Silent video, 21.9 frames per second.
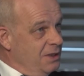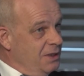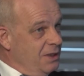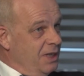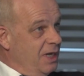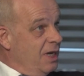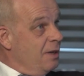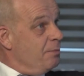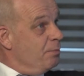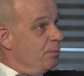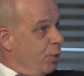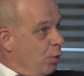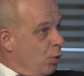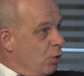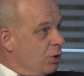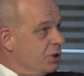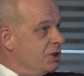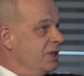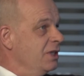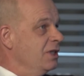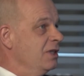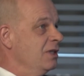
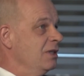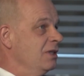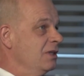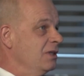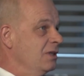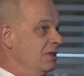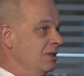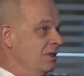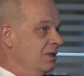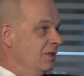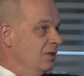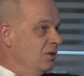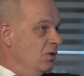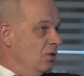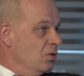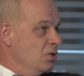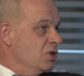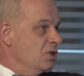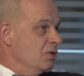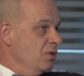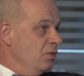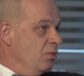importing
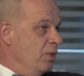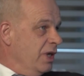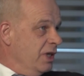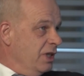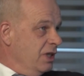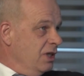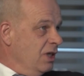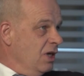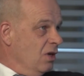those wedding